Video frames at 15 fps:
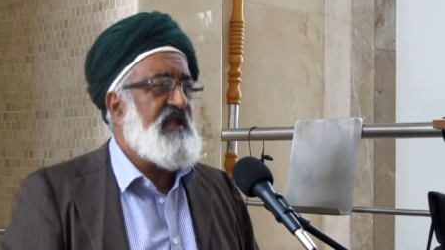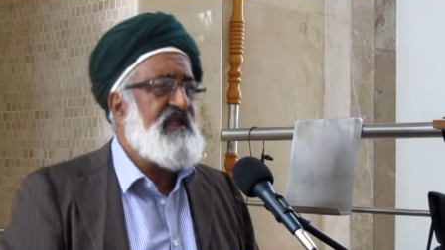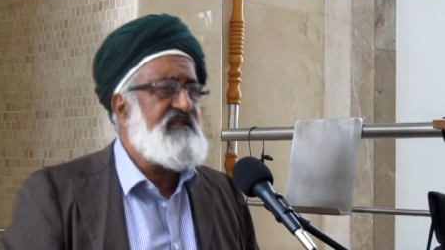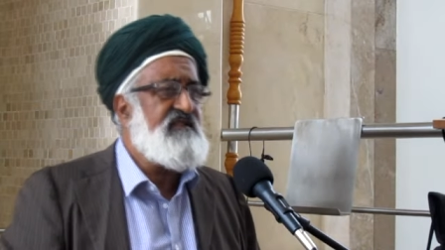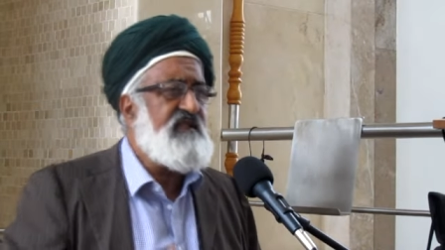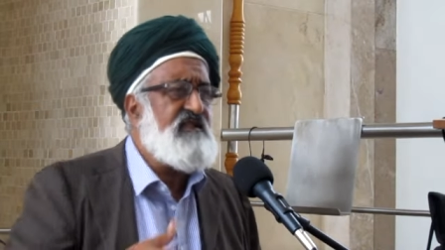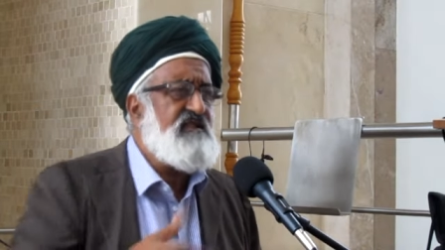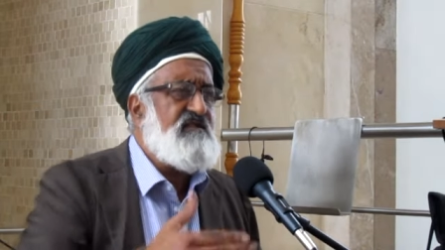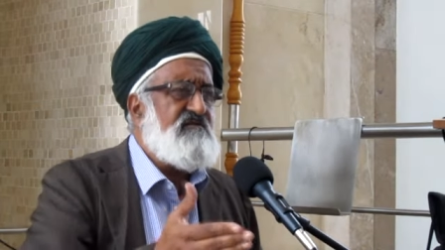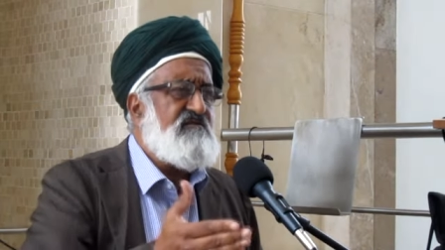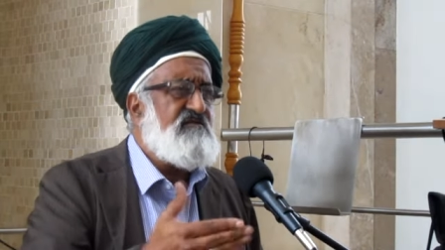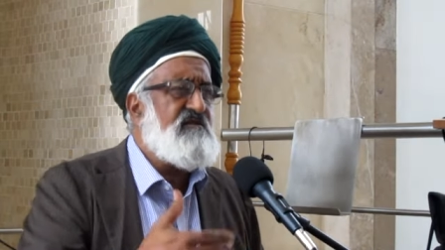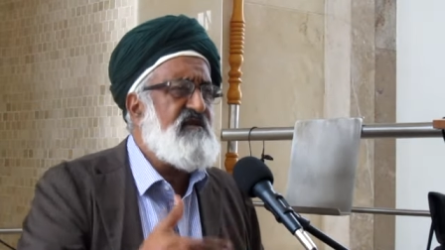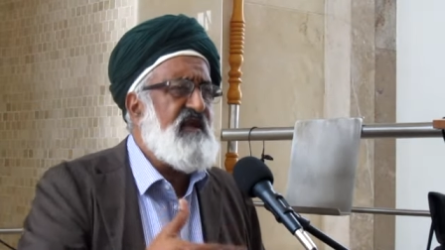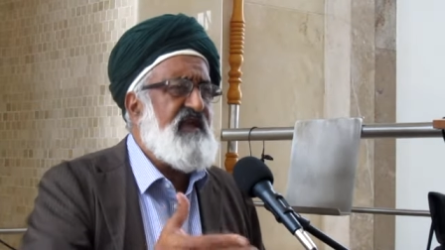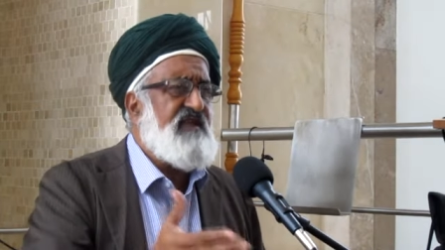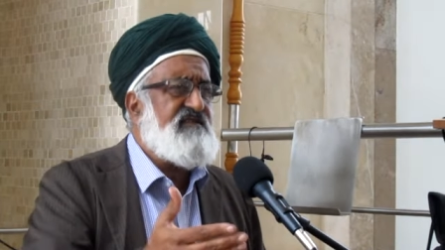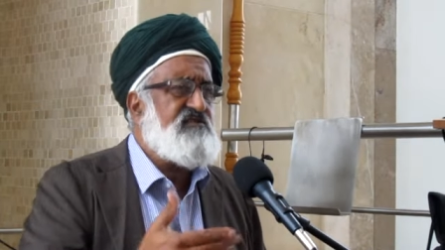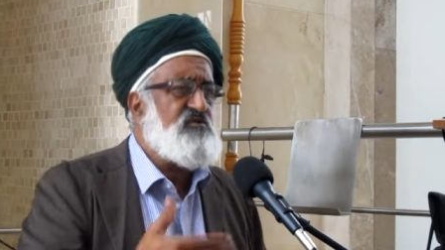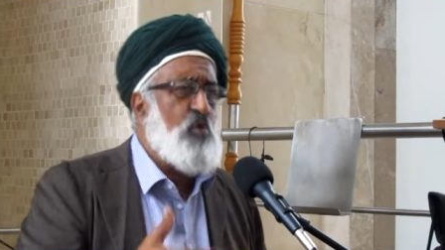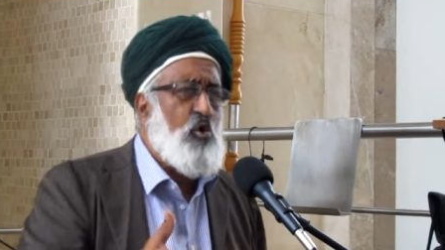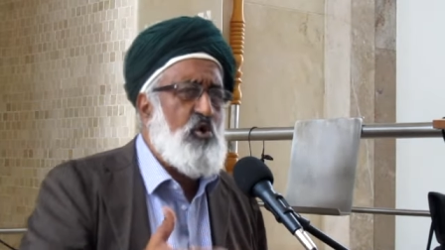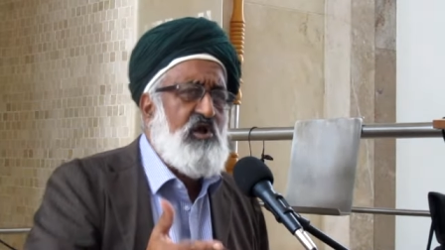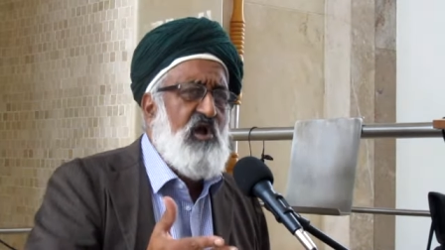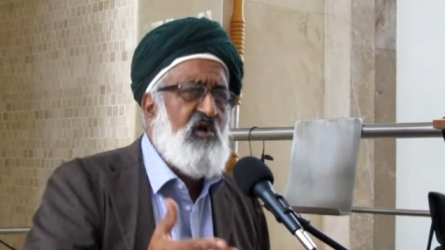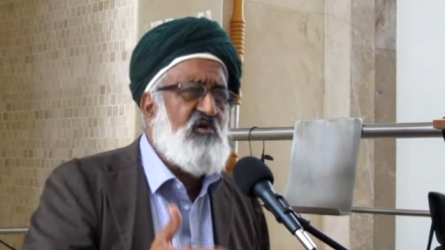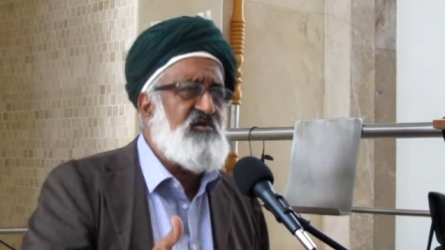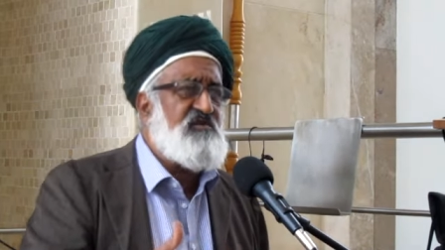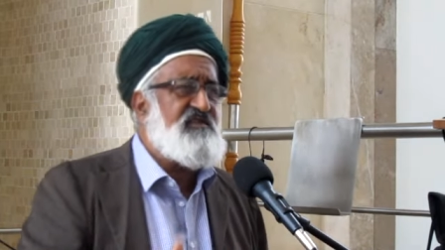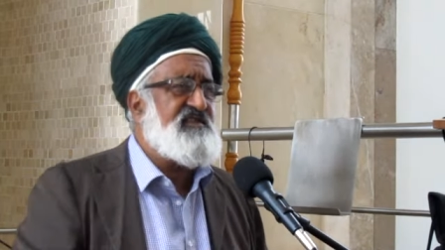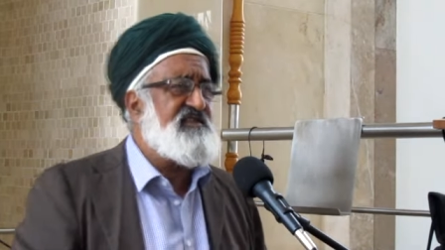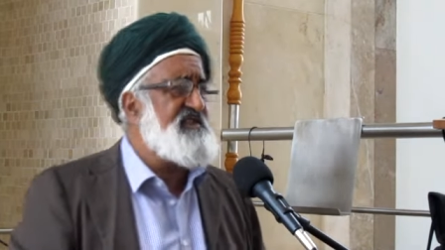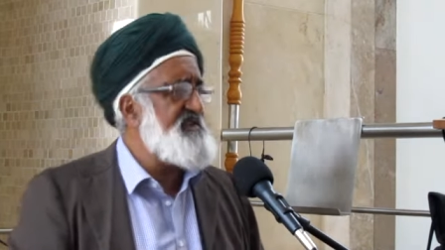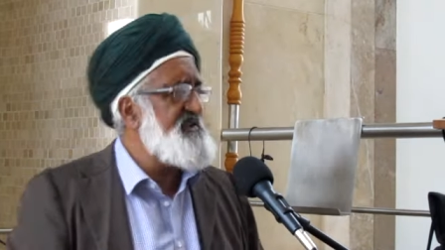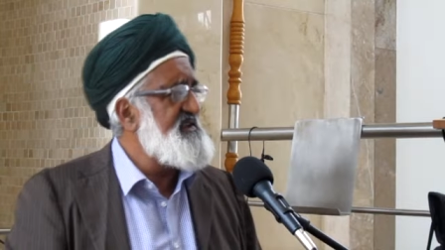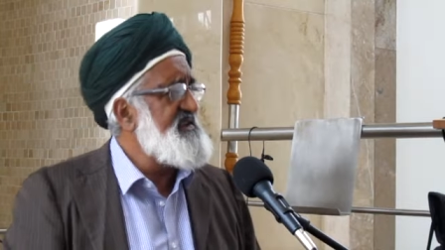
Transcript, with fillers: And then, as talk goes,